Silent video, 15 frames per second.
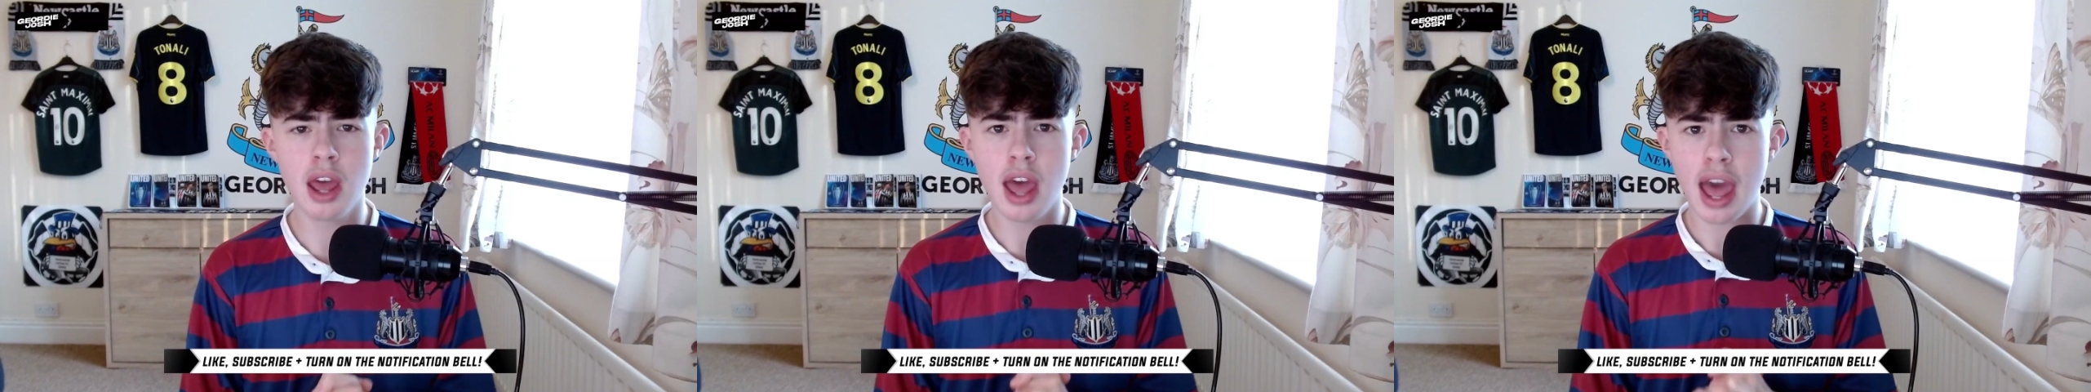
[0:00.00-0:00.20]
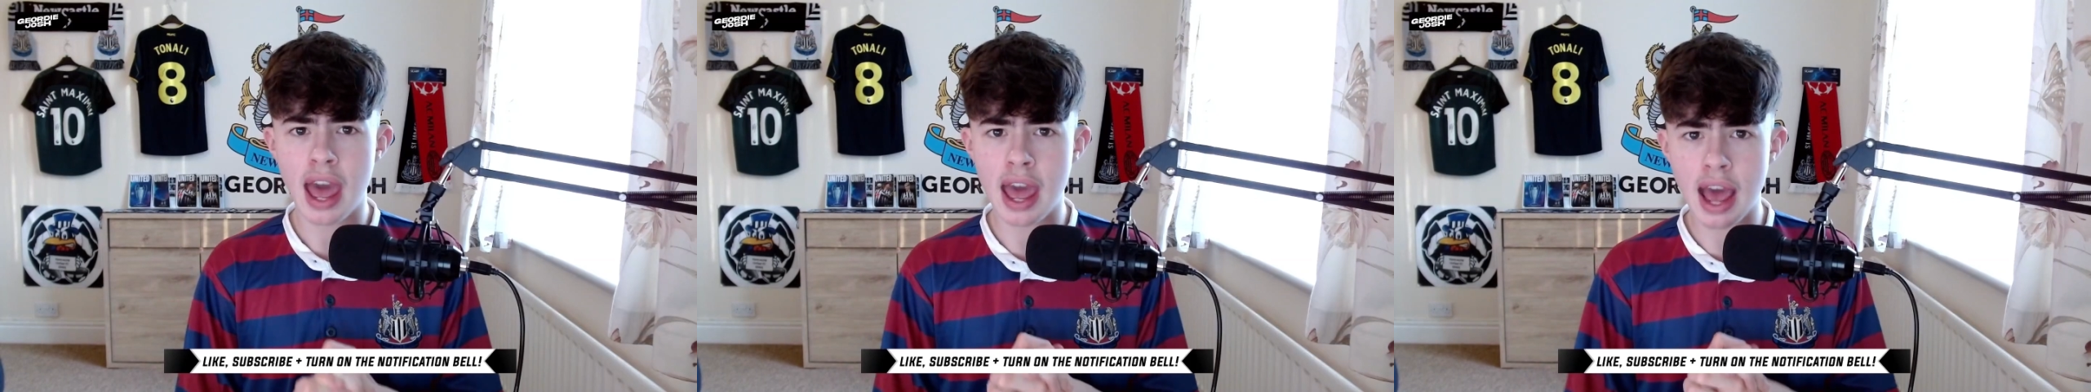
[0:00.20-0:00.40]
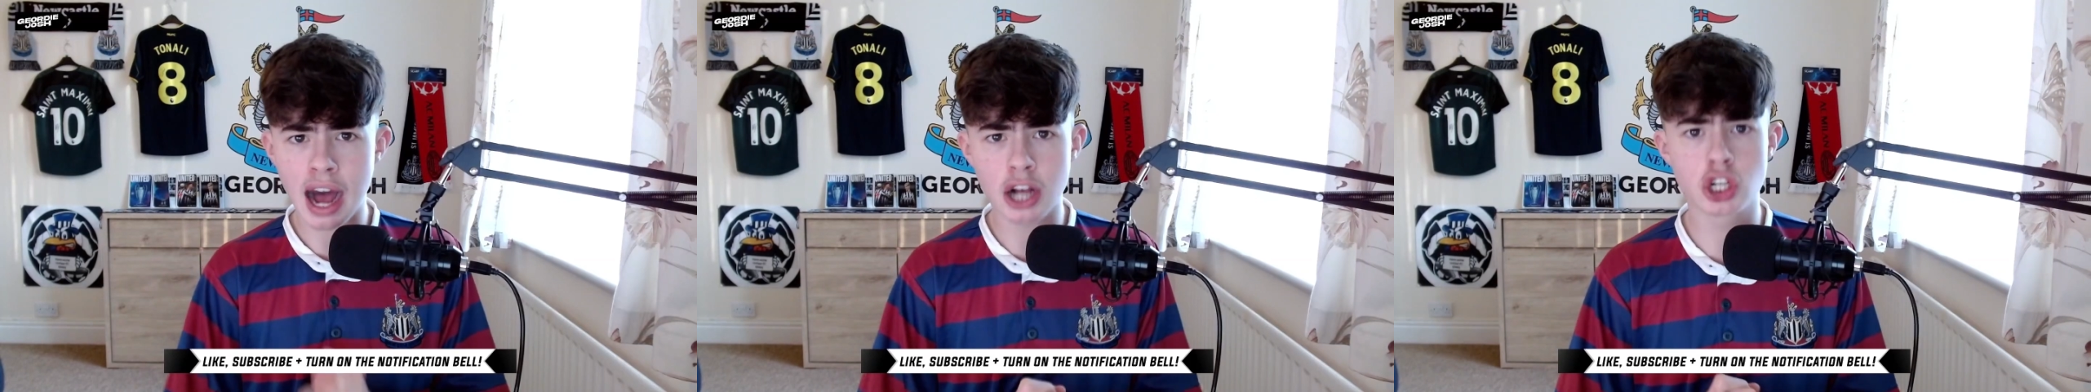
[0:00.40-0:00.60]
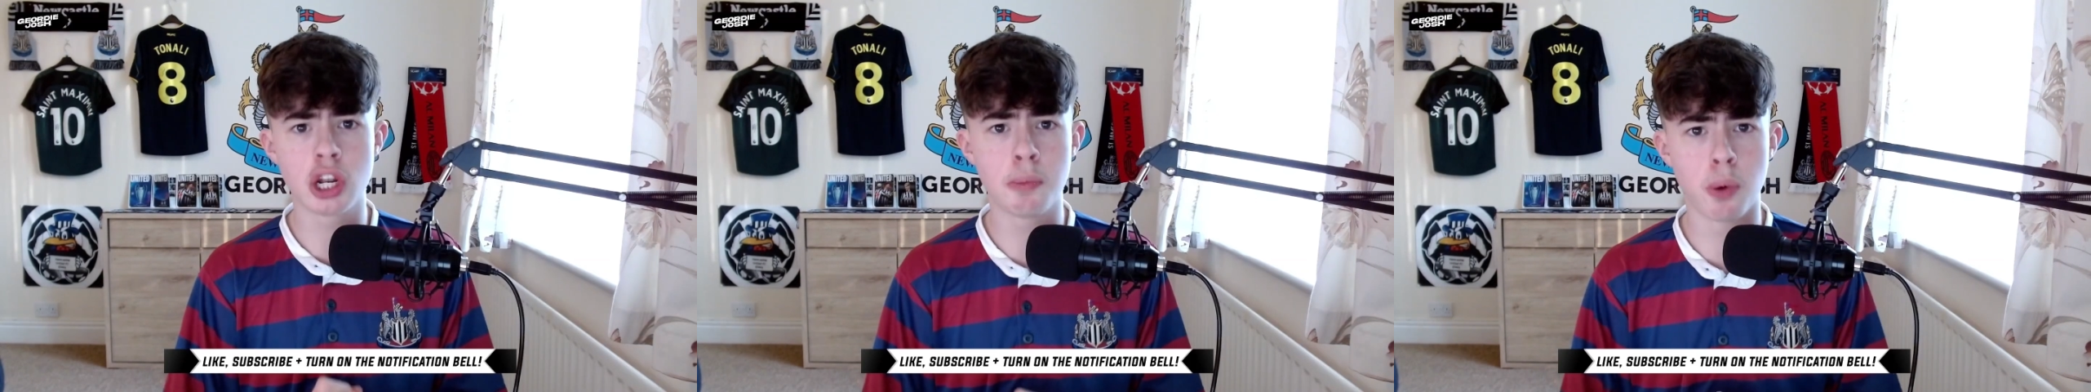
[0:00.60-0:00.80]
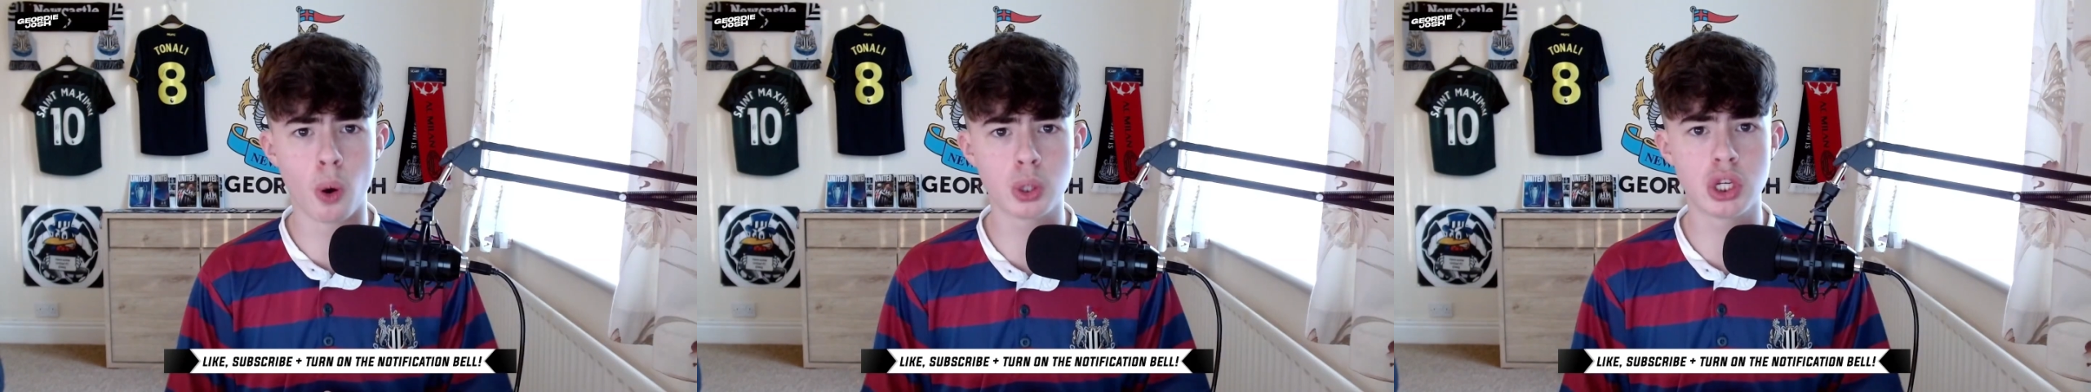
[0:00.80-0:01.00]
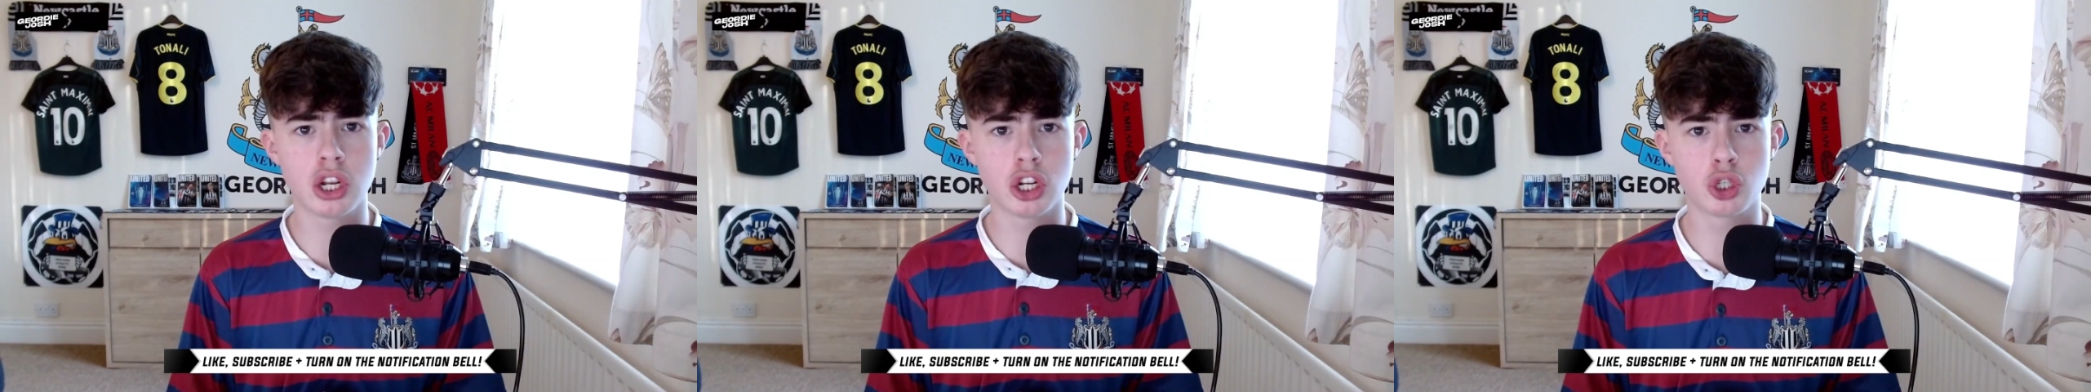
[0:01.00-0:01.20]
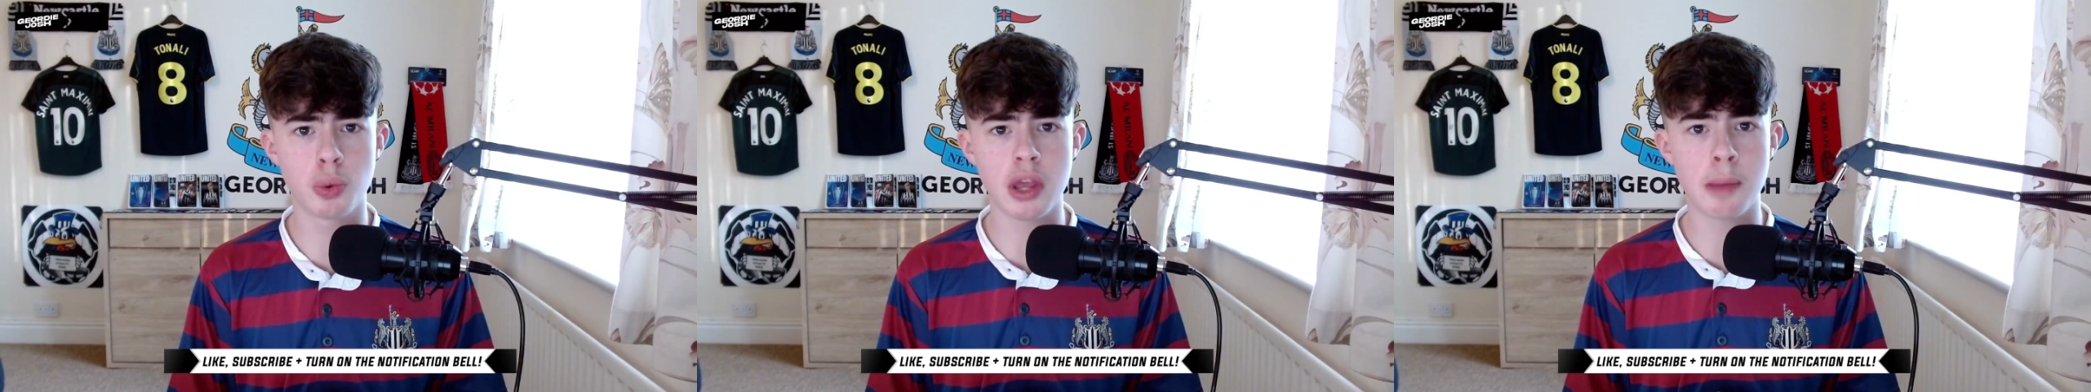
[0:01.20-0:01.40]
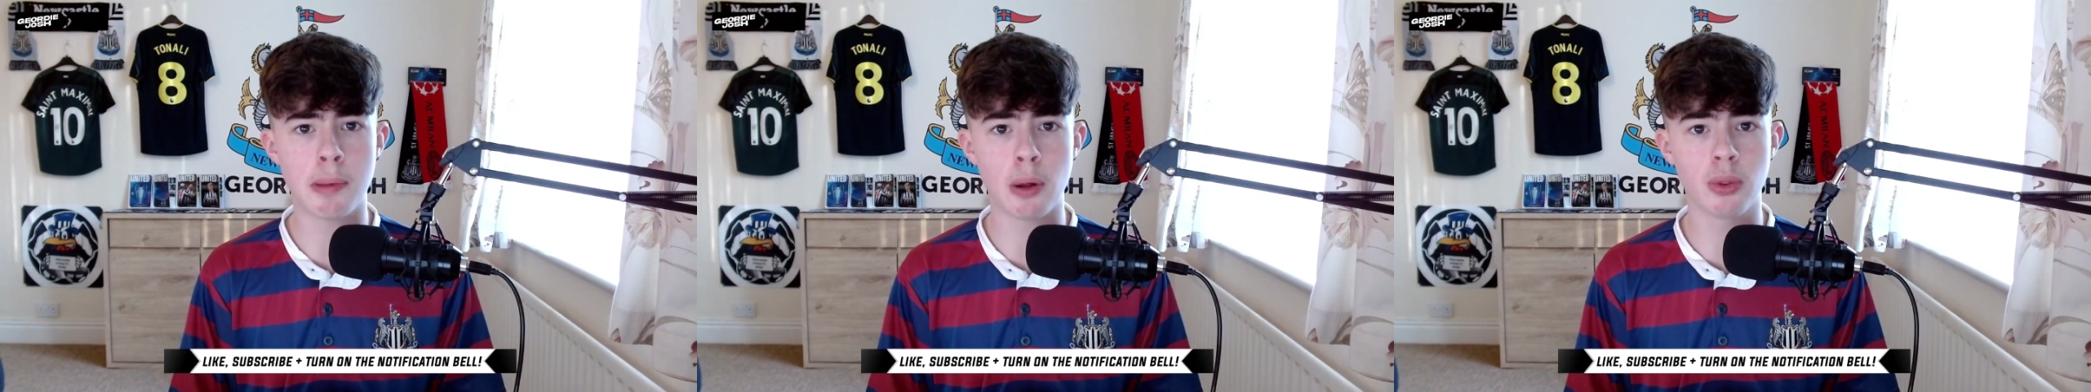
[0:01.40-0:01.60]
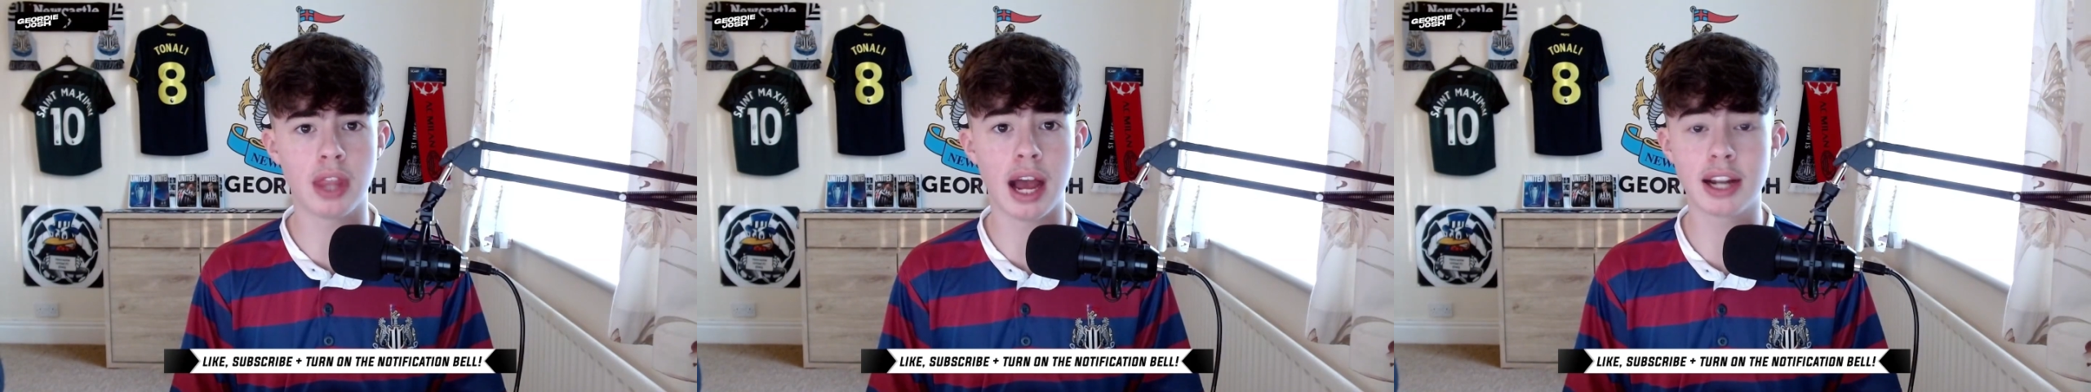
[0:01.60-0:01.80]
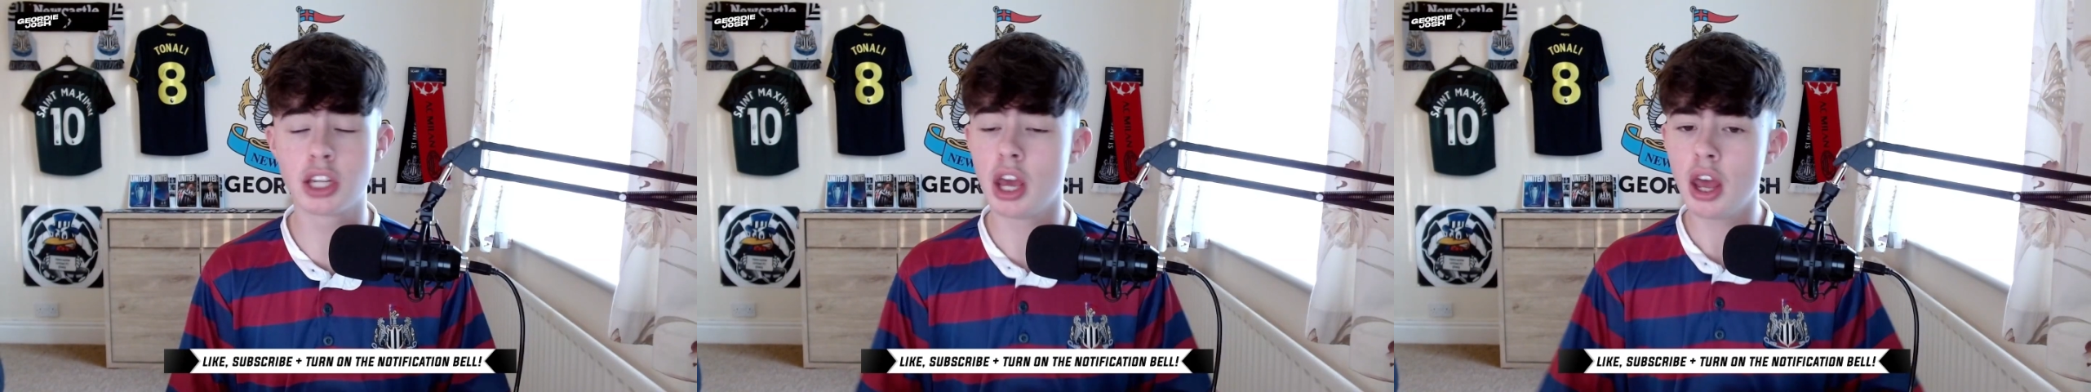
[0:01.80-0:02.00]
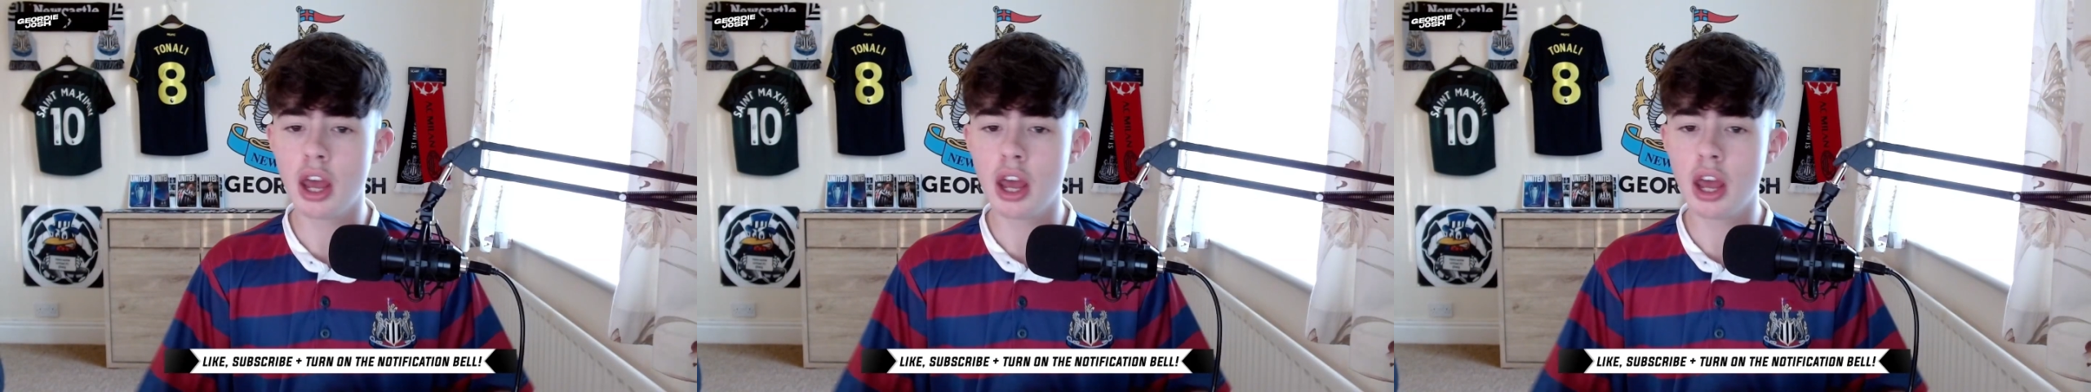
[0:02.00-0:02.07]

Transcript: Uh, actually posted a tweet about that.